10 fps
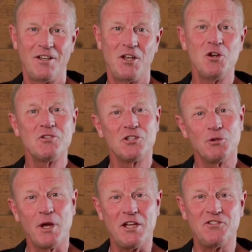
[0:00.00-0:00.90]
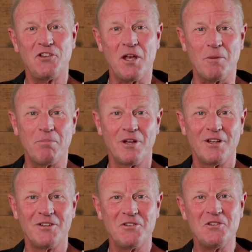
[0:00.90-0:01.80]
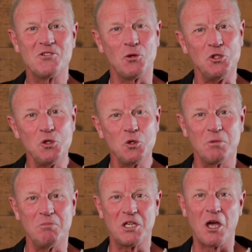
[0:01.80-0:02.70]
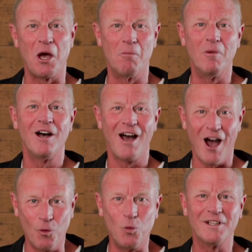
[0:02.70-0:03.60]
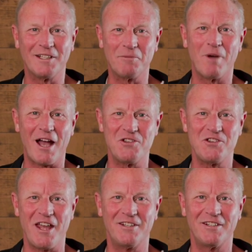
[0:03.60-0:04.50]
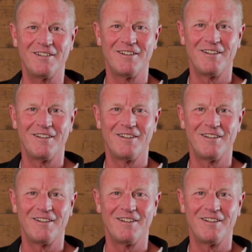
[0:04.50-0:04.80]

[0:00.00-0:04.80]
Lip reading: Here's a great tip so you can become a willing bystander.